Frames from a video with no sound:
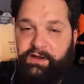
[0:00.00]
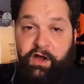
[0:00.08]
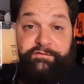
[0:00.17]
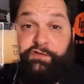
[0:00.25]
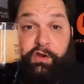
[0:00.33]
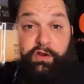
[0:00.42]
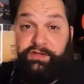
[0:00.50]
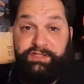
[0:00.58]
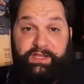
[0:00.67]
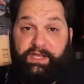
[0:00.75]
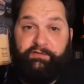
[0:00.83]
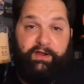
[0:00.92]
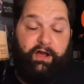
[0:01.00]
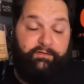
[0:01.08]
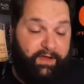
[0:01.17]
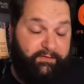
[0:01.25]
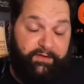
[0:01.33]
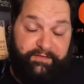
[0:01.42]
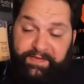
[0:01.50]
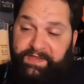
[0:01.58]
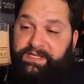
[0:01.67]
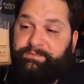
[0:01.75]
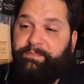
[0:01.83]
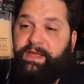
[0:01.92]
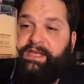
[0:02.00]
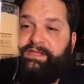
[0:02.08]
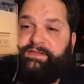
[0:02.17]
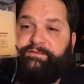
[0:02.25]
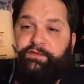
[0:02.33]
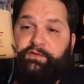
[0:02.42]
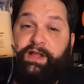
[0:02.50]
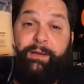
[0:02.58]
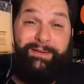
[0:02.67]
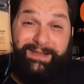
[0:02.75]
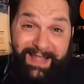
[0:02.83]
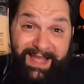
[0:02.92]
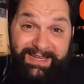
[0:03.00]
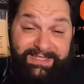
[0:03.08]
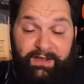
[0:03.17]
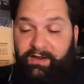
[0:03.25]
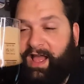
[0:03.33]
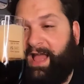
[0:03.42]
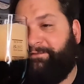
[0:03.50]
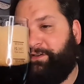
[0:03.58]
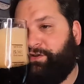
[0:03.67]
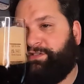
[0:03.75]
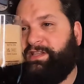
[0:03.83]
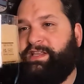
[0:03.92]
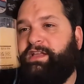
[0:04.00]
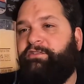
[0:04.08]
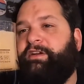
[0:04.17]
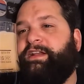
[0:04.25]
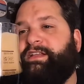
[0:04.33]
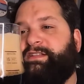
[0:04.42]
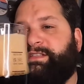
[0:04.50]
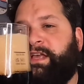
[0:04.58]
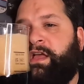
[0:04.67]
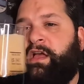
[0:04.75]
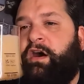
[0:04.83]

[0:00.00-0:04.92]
I've not looked at the ingredients. I've had these beers for a couple of days. I haven't looked at the ingredients.